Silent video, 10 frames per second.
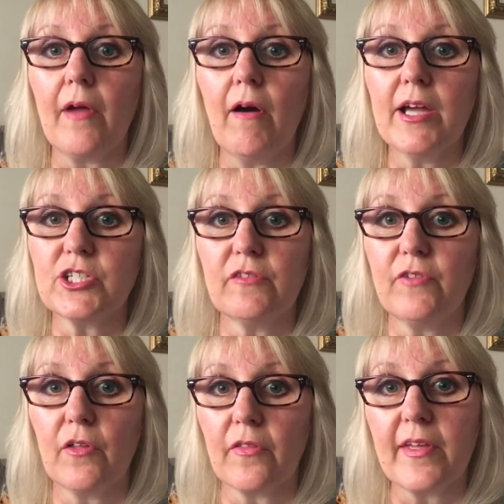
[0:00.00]
though I actually
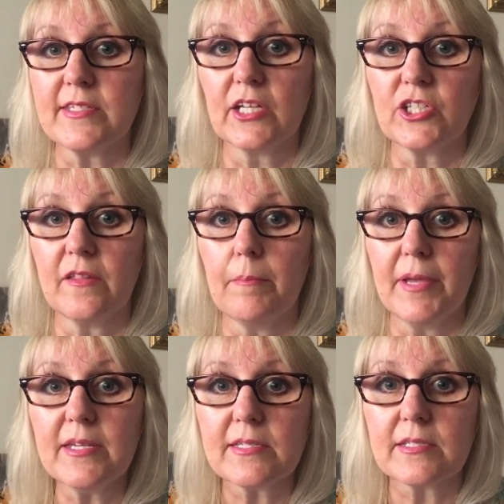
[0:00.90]
feel that that's actually the
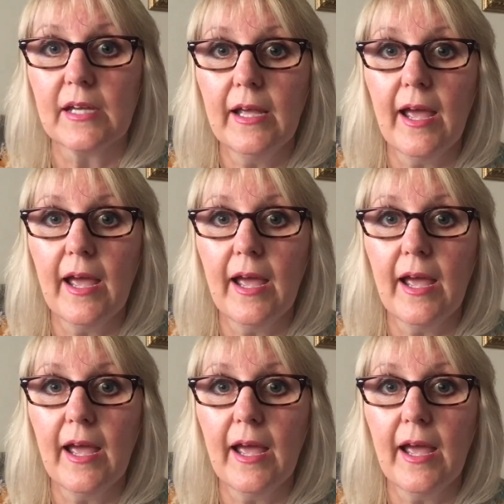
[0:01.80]
best.